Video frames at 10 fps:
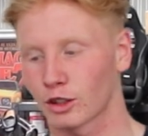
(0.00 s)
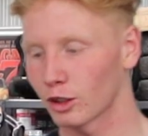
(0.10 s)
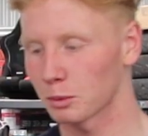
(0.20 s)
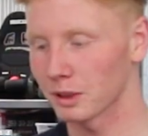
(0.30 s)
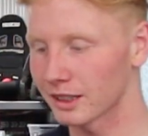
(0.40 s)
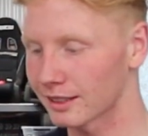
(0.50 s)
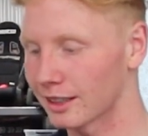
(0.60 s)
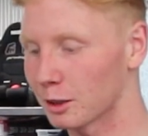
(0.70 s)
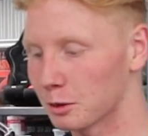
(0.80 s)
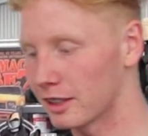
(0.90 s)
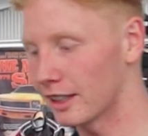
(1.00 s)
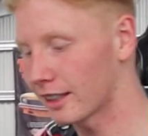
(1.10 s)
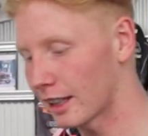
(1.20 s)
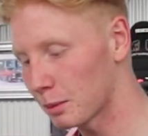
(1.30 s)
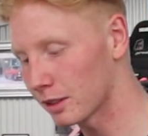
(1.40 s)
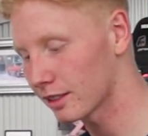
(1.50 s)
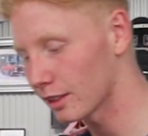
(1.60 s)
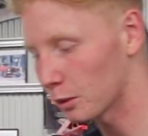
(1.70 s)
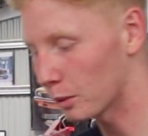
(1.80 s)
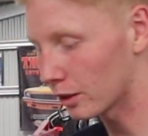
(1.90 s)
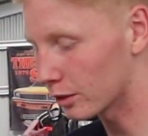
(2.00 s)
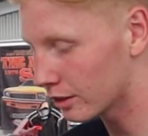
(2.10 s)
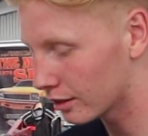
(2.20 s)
God bless the old deer, keeping it so well